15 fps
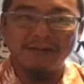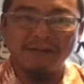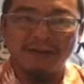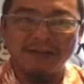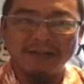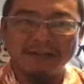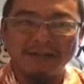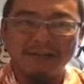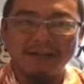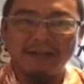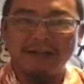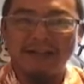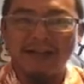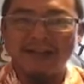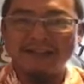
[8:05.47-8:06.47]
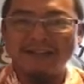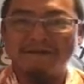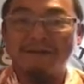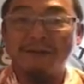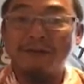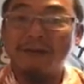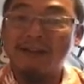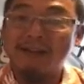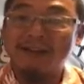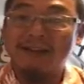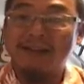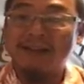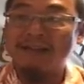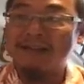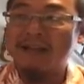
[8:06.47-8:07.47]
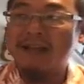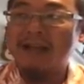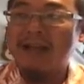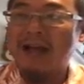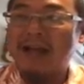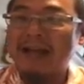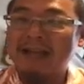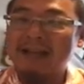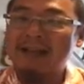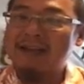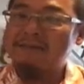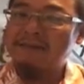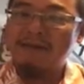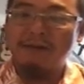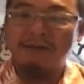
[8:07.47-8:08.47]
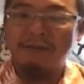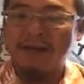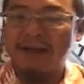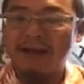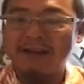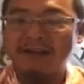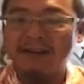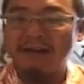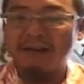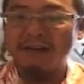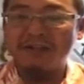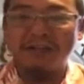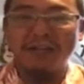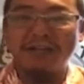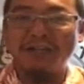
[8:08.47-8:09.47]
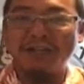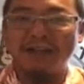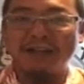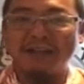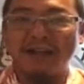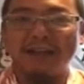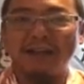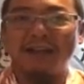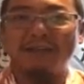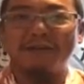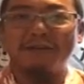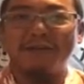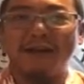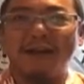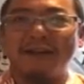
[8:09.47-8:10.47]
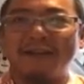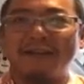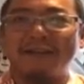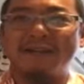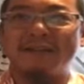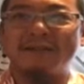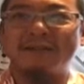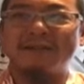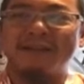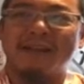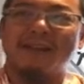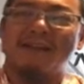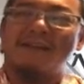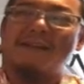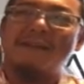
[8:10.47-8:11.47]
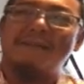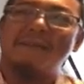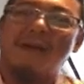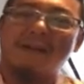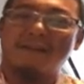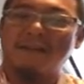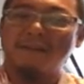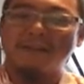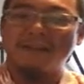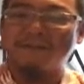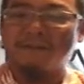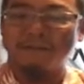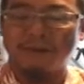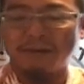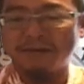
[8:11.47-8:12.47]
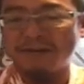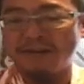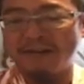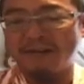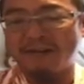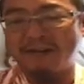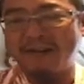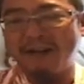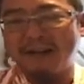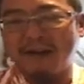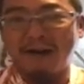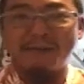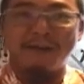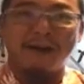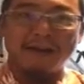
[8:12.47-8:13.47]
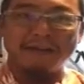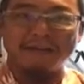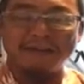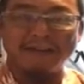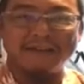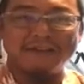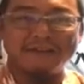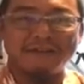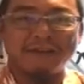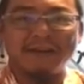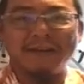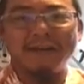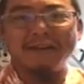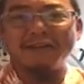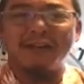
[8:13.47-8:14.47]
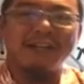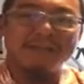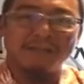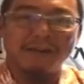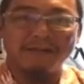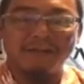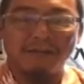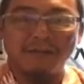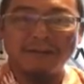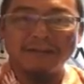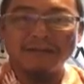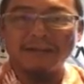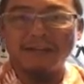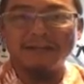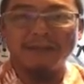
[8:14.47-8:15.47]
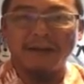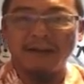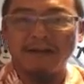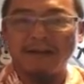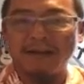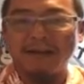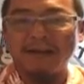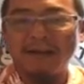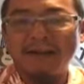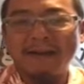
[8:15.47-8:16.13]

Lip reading: watched me in class, and if we were in class, I can never go back now and change things. I can't go back and, say, I don't know, I'm a different person, or I'm not your teacher, change my voice, change my haircut.